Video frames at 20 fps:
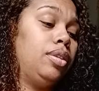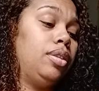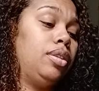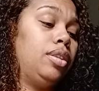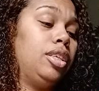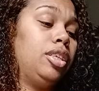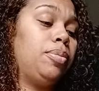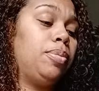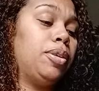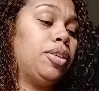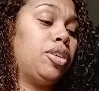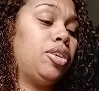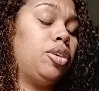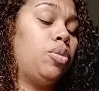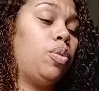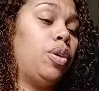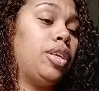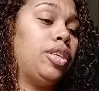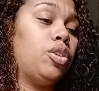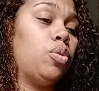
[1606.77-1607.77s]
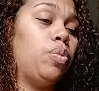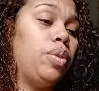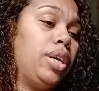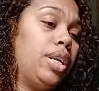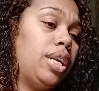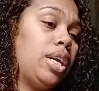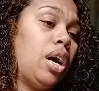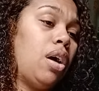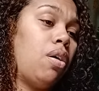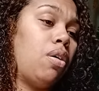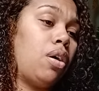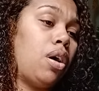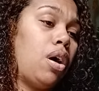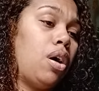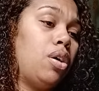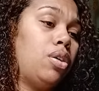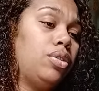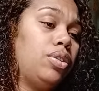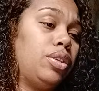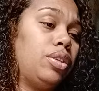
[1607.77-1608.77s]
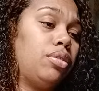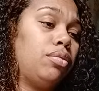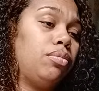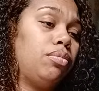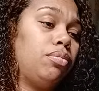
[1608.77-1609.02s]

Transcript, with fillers: This person could have wanted to win at all costs.